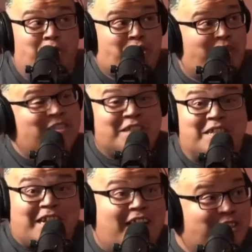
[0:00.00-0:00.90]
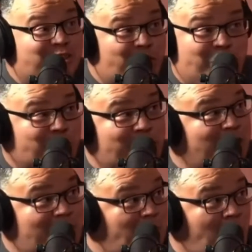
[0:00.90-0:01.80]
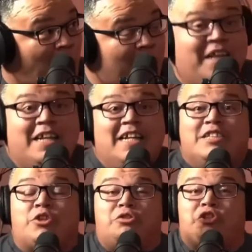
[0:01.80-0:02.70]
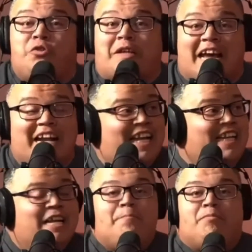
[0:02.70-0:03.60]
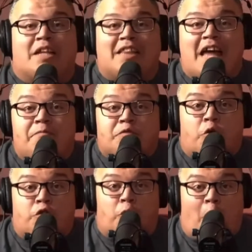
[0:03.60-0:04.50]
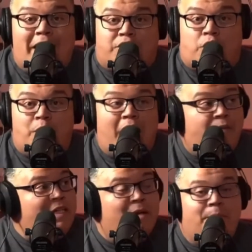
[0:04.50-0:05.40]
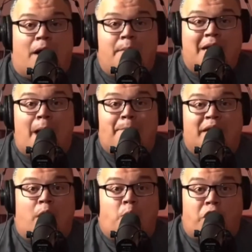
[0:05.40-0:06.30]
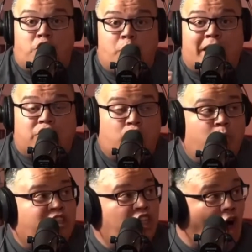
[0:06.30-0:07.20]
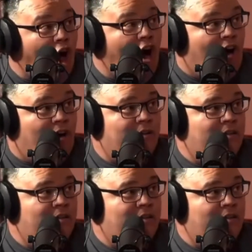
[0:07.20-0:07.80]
This isn't constitutional anymore. Don't you get it? The left or the right don't have a monopoly on what you can do with the law.